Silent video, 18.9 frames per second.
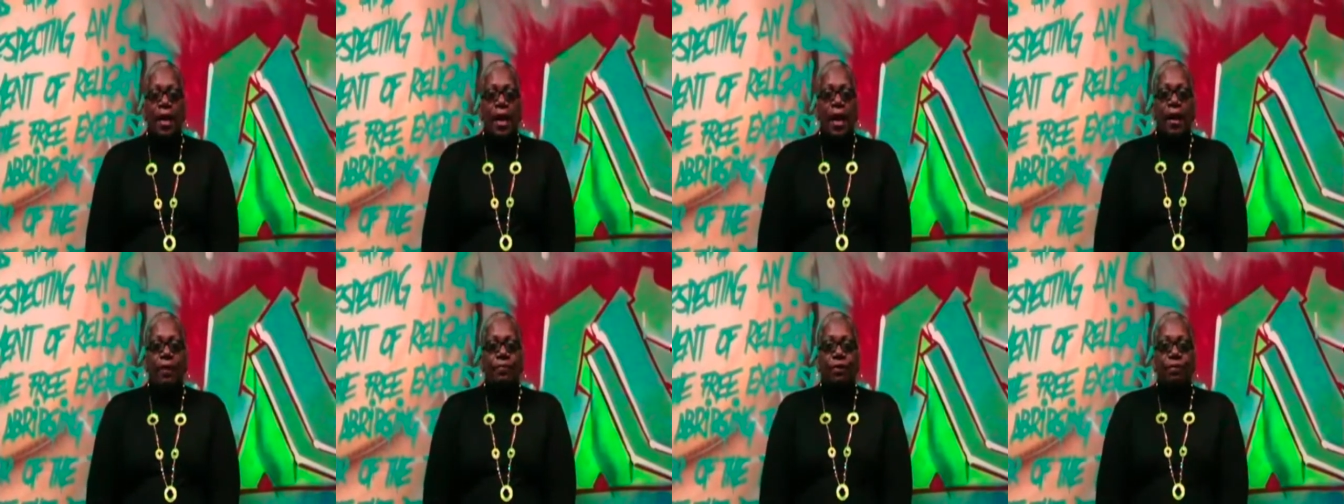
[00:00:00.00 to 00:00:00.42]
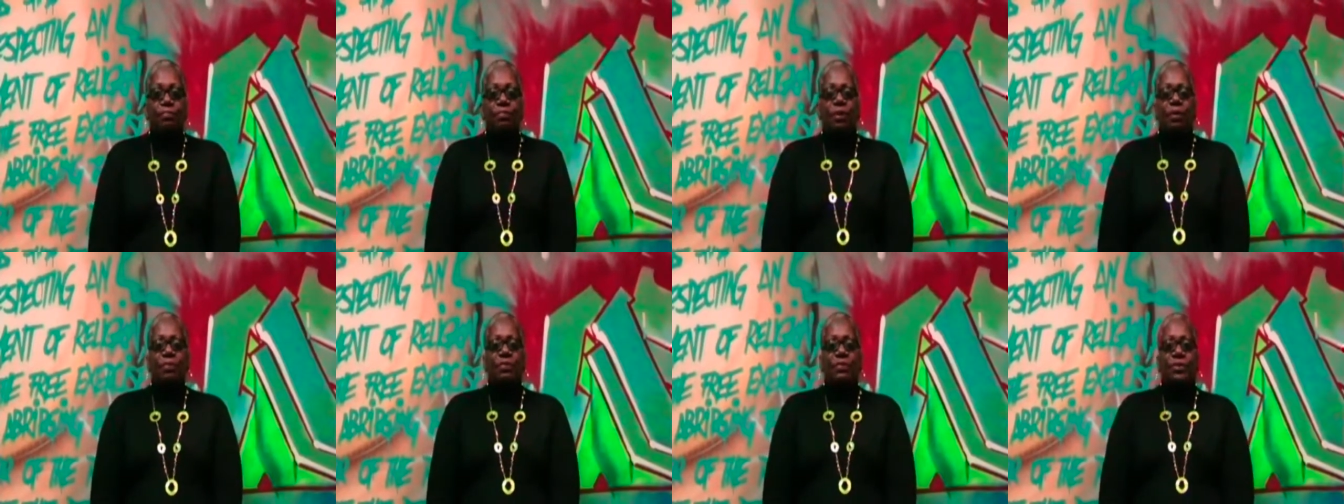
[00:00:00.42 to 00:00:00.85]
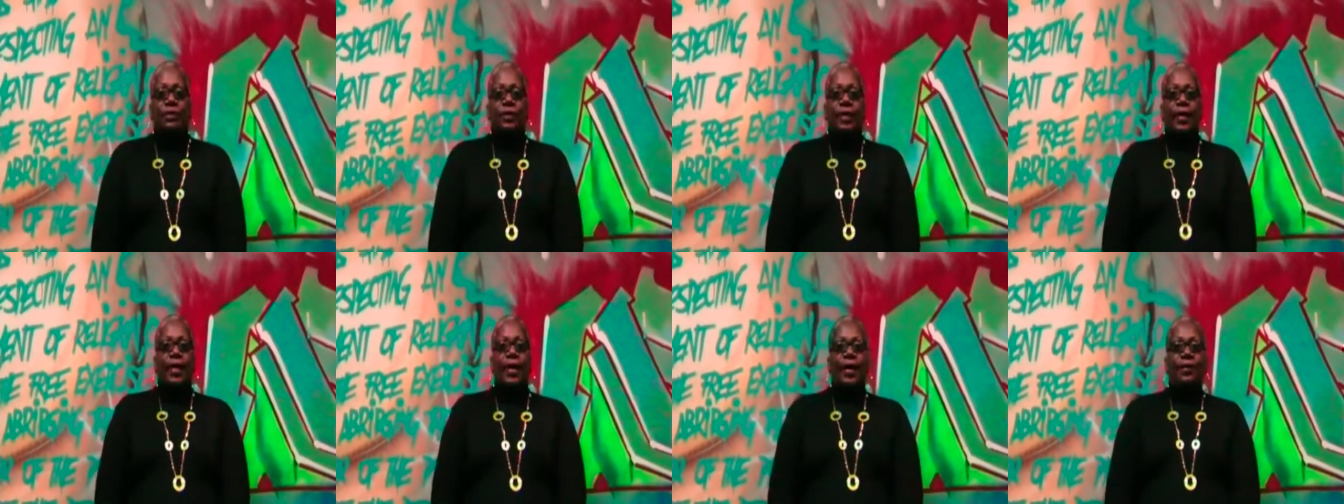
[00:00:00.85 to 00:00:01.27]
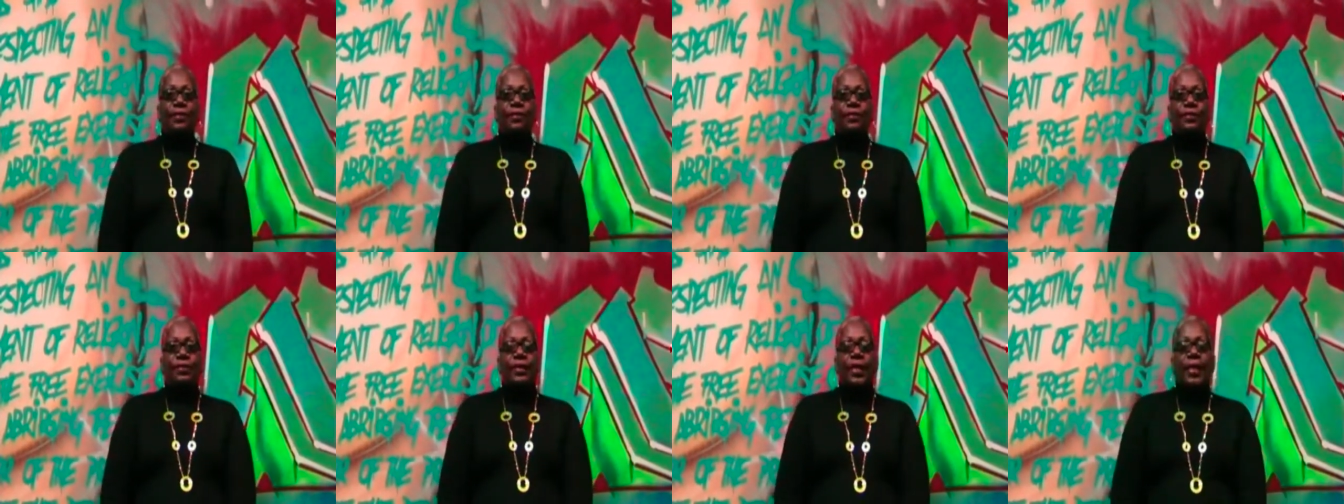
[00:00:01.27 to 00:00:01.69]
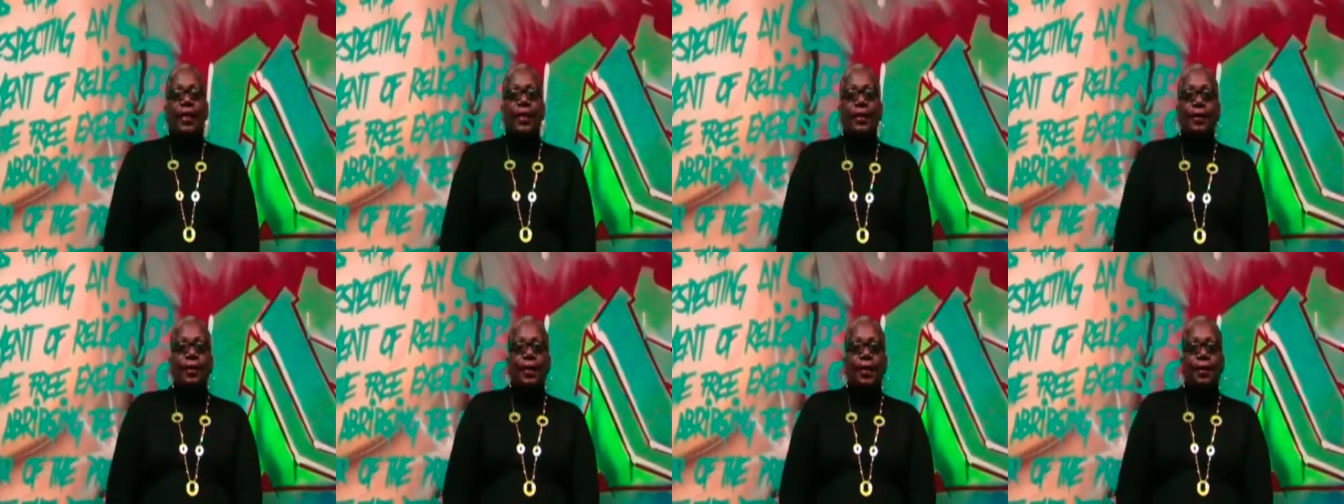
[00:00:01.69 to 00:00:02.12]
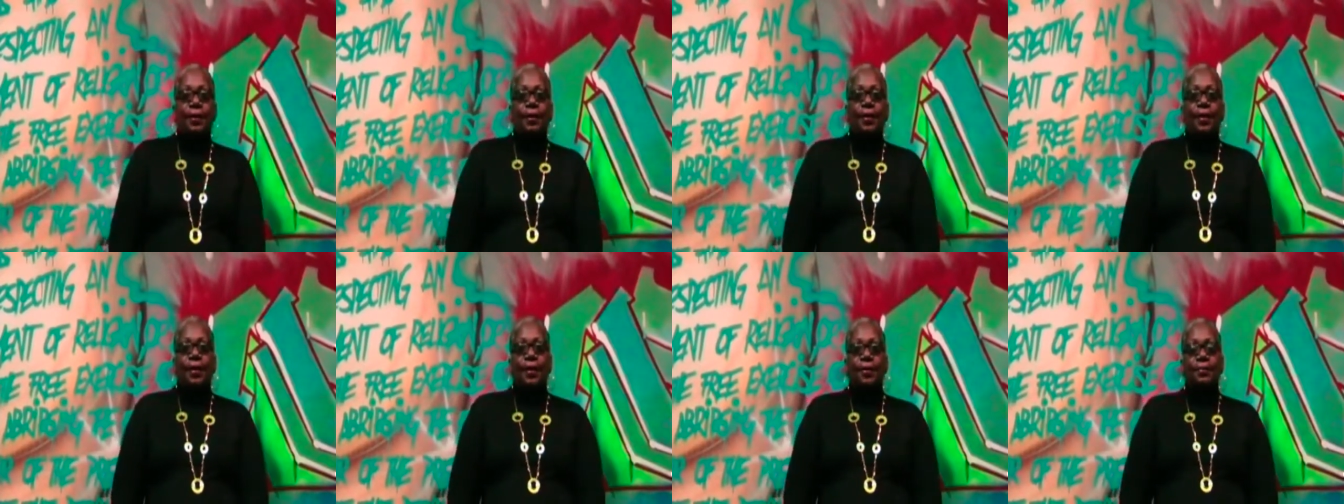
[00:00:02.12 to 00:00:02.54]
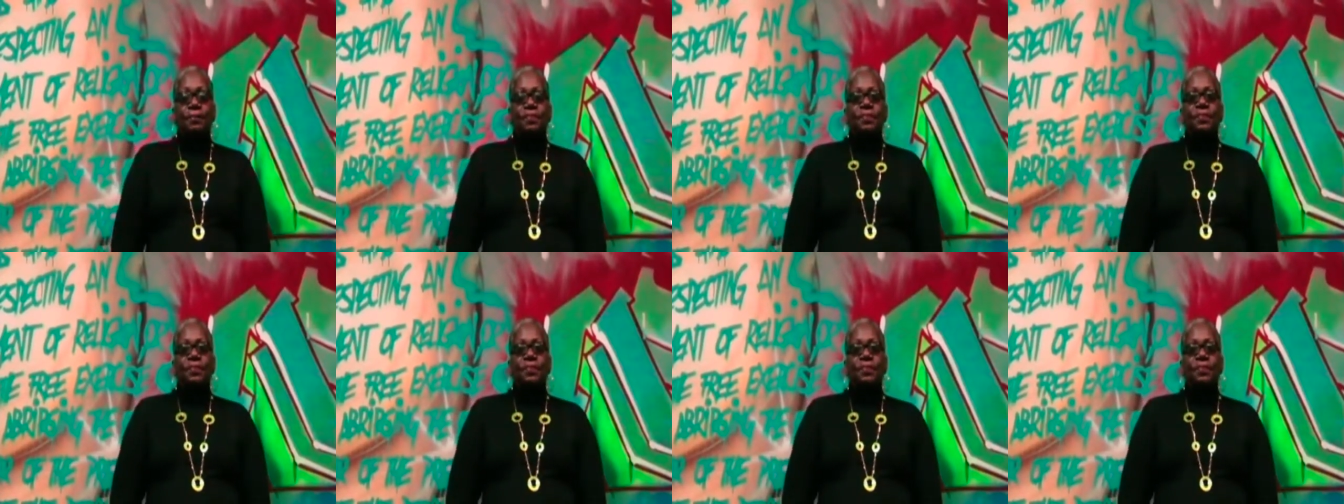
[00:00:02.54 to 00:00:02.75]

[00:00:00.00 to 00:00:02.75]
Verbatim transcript: I want people to understand that uh,